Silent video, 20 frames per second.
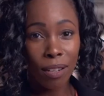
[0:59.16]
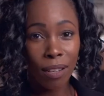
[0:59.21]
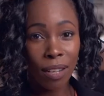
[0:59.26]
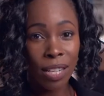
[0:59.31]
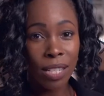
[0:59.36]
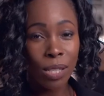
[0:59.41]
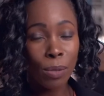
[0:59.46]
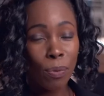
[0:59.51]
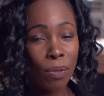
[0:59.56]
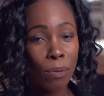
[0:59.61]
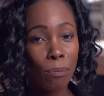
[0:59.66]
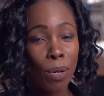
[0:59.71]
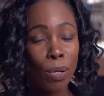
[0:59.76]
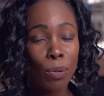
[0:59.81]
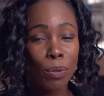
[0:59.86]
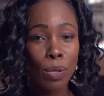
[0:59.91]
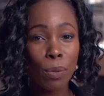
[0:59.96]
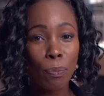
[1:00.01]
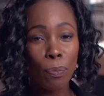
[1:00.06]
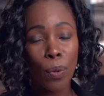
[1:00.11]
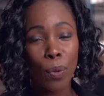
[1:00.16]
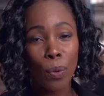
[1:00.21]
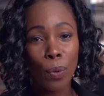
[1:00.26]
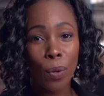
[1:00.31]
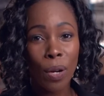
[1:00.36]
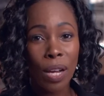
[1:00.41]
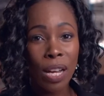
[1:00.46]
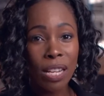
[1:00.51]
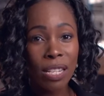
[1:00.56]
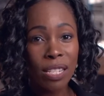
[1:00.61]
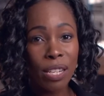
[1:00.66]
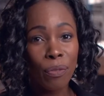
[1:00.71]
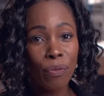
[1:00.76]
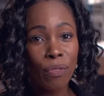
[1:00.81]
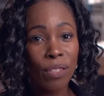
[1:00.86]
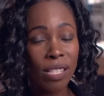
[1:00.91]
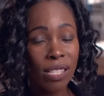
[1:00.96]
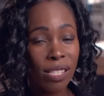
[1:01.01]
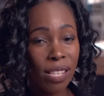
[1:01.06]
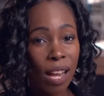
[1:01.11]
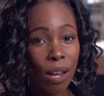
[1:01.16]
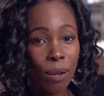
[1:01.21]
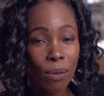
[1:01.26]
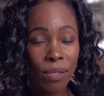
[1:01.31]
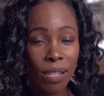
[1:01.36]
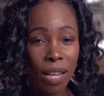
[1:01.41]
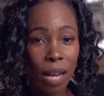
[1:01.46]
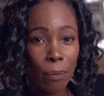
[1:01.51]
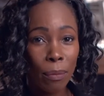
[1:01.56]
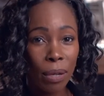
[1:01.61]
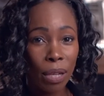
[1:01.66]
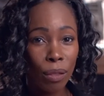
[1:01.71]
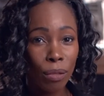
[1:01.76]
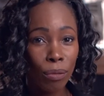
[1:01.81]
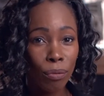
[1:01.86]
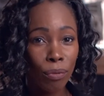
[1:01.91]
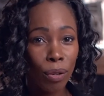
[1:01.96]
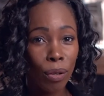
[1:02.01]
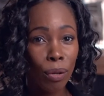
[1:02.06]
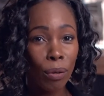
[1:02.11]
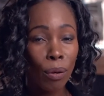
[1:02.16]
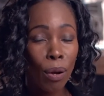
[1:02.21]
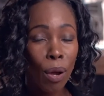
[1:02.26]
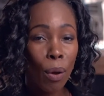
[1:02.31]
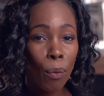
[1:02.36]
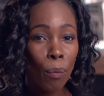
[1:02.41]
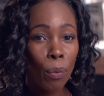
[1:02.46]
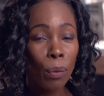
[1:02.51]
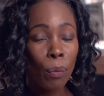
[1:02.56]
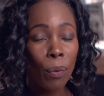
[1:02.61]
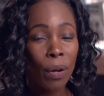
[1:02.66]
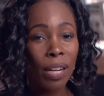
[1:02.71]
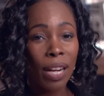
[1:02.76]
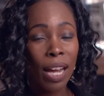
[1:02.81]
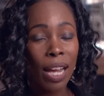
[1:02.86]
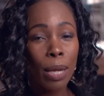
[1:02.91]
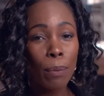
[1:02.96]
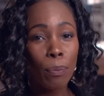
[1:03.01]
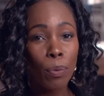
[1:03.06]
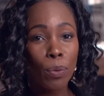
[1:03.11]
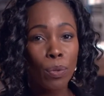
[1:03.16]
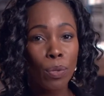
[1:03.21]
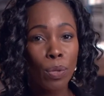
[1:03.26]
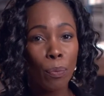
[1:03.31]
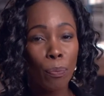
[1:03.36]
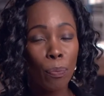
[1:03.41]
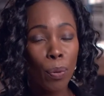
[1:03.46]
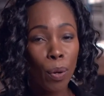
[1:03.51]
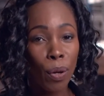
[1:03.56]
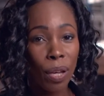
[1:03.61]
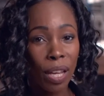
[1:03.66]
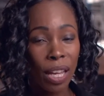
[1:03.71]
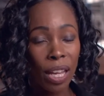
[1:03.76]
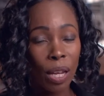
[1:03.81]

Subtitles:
lines, with multiple different sales coming through, we weren't able to put it